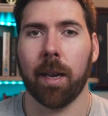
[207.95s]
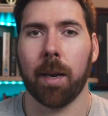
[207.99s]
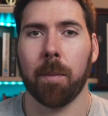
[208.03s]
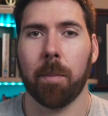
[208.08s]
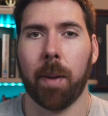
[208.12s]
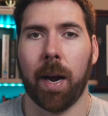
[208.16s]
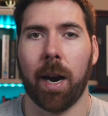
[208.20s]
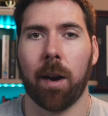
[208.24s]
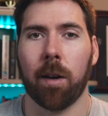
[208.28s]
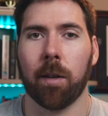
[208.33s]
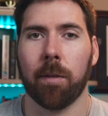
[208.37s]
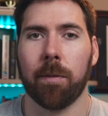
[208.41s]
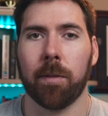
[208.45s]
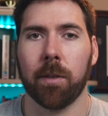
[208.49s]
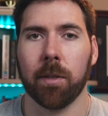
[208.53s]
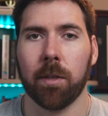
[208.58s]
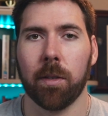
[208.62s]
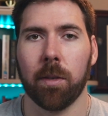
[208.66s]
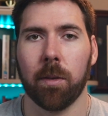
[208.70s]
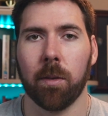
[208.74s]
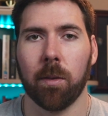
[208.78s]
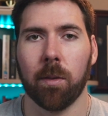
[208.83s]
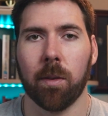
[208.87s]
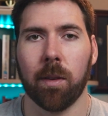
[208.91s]
and powerful
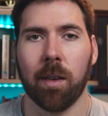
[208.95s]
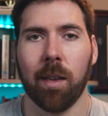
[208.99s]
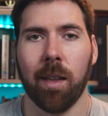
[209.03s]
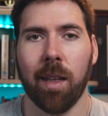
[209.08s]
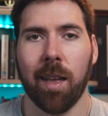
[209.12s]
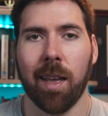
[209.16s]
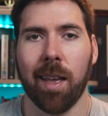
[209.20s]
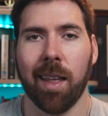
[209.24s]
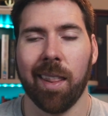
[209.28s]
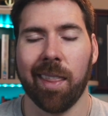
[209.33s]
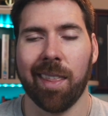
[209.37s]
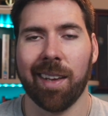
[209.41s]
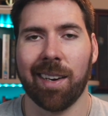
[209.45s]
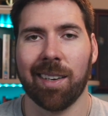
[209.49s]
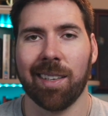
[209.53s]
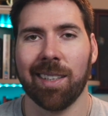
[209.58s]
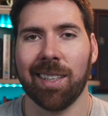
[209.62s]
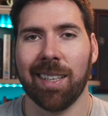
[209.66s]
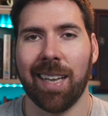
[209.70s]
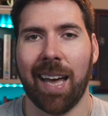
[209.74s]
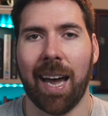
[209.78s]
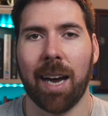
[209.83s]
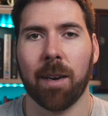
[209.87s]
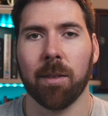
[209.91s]
tool that
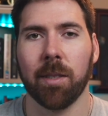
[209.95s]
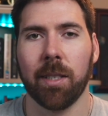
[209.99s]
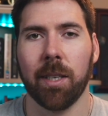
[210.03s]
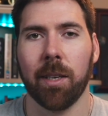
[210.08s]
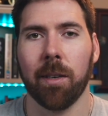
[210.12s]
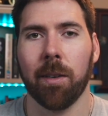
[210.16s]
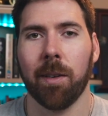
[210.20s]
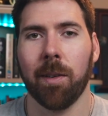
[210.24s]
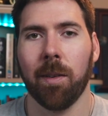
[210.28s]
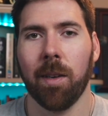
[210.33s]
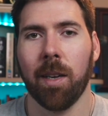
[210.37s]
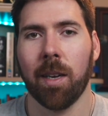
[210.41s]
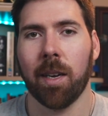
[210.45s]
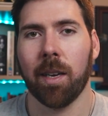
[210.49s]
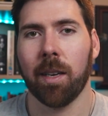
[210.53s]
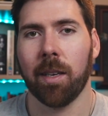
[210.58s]
allows you